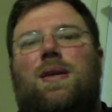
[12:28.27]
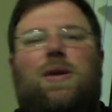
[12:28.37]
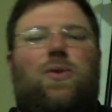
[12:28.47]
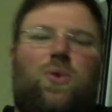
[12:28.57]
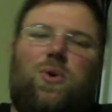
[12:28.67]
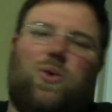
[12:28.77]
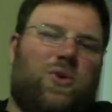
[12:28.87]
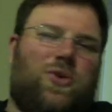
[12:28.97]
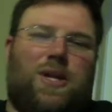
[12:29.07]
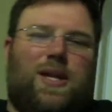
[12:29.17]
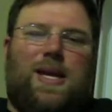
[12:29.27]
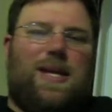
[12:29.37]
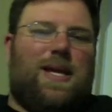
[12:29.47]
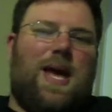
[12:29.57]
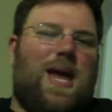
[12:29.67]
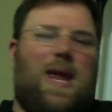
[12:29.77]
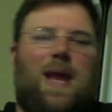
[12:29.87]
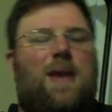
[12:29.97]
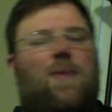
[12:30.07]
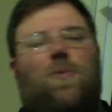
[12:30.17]
you could delete that
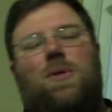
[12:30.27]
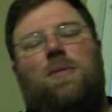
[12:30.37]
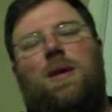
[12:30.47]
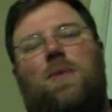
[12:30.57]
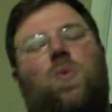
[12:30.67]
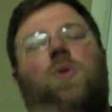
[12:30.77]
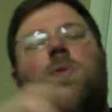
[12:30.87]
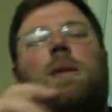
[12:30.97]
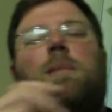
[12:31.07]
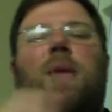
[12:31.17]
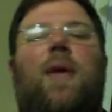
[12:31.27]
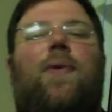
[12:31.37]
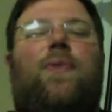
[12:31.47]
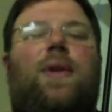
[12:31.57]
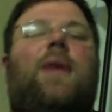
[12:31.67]
and it wouldn't be missed.